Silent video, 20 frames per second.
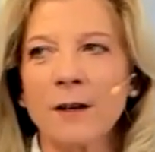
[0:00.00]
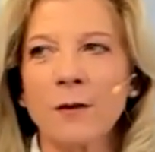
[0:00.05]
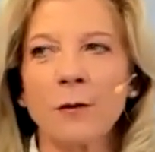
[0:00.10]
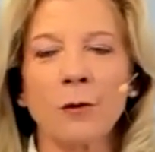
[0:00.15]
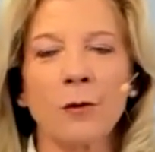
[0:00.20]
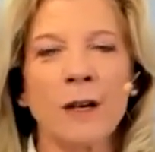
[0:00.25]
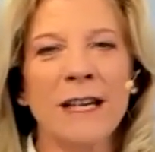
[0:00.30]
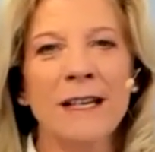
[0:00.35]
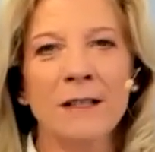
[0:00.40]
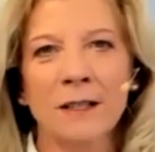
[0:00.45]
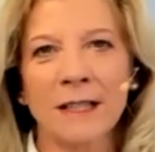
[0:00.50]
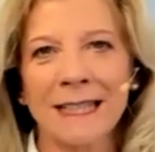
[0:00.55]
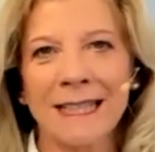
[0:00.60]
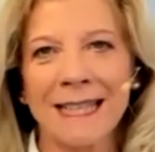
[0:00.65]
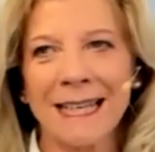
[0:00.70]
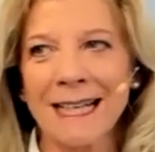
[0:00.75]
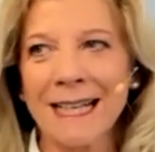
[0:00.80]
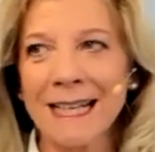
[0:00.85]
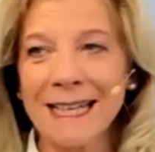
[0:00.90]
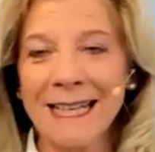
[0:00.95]
it real and
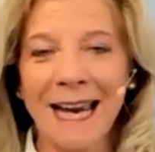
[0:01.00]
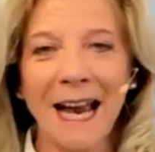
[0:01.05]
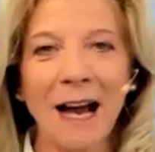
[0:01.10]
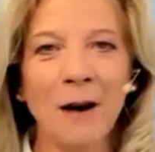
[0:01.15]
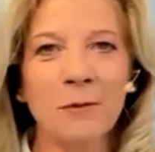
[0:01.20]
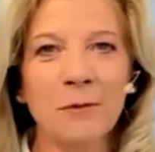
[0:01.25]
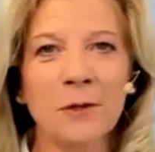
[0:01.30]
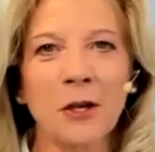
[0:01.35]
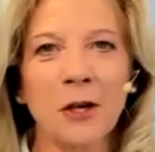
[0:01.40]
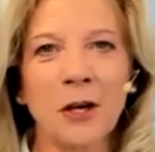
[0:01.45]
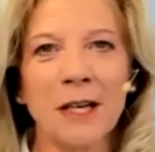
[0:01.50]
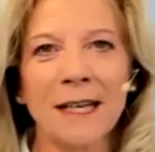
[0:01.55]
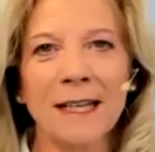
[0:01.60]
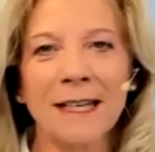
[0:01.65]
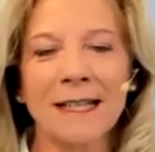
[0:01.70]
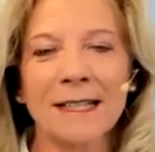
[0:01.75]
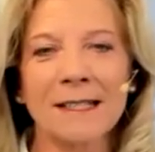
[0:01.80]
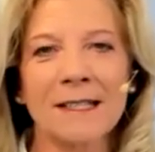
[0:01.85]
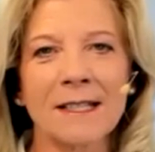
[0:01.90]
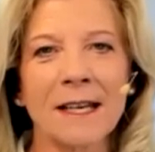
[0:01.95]
can I count on it,
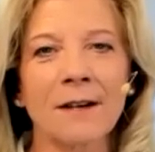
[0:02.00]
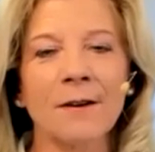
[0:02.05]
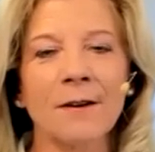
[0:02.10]
etc.